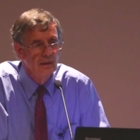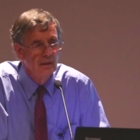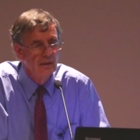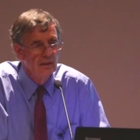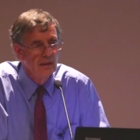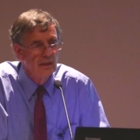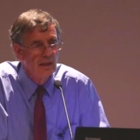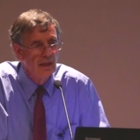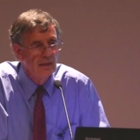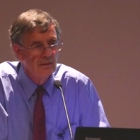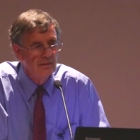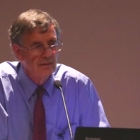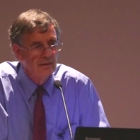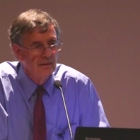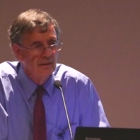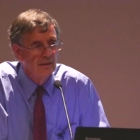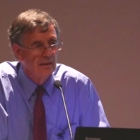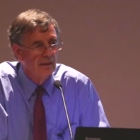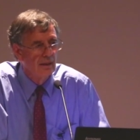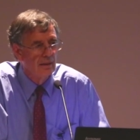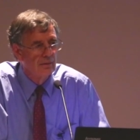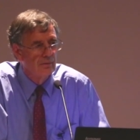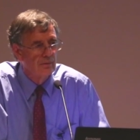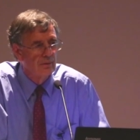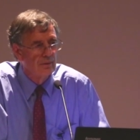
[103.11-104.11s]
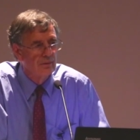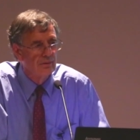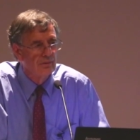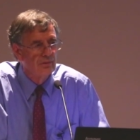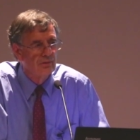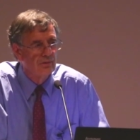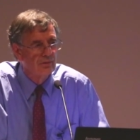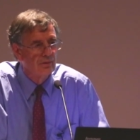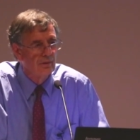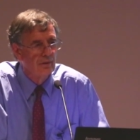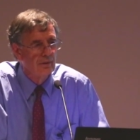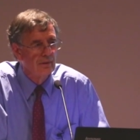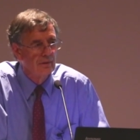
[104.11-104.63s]
in the
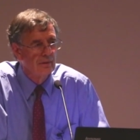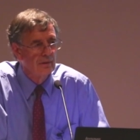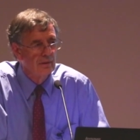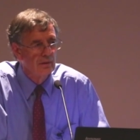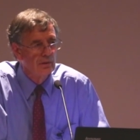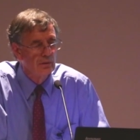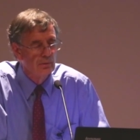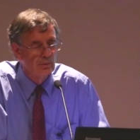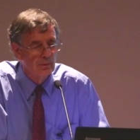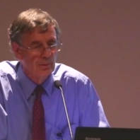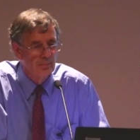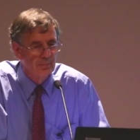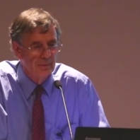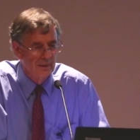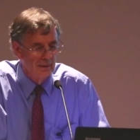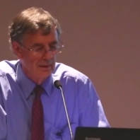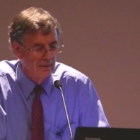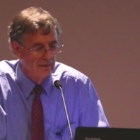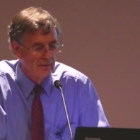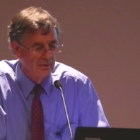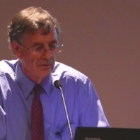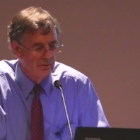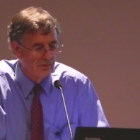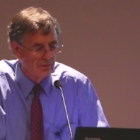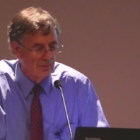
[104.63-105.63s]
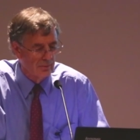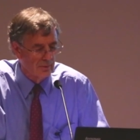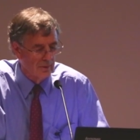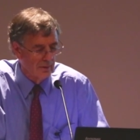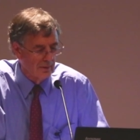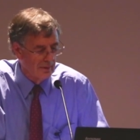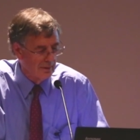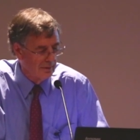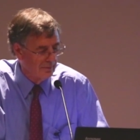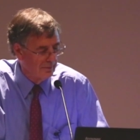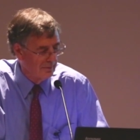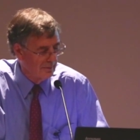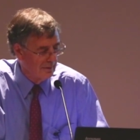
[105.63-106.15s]
1800s, the Europeans
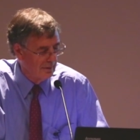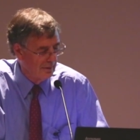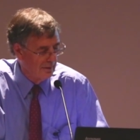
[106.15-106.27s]
arrived.